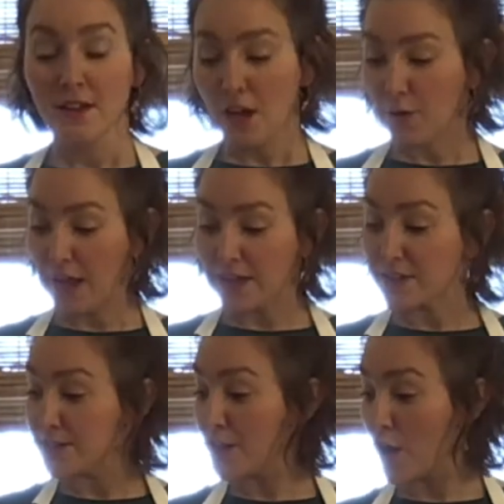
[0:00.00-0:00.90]
Okay,
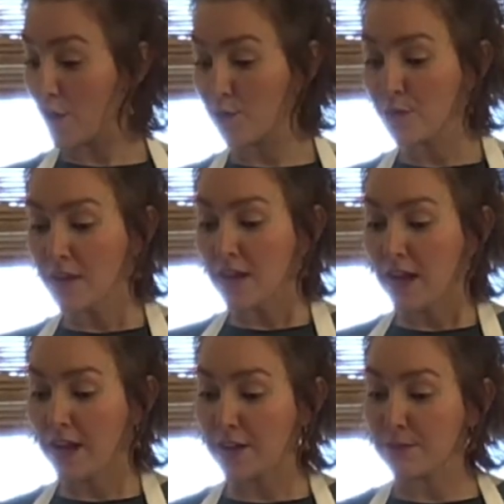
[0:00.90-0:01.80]
so
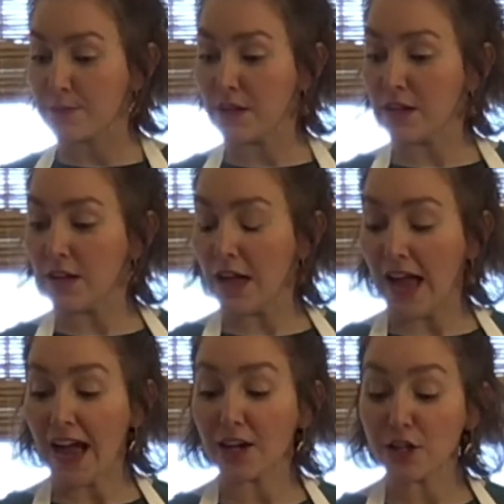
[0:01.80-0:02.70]

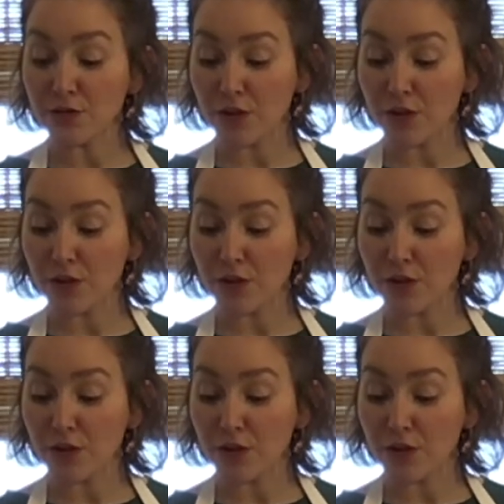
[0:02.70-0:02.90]
how do you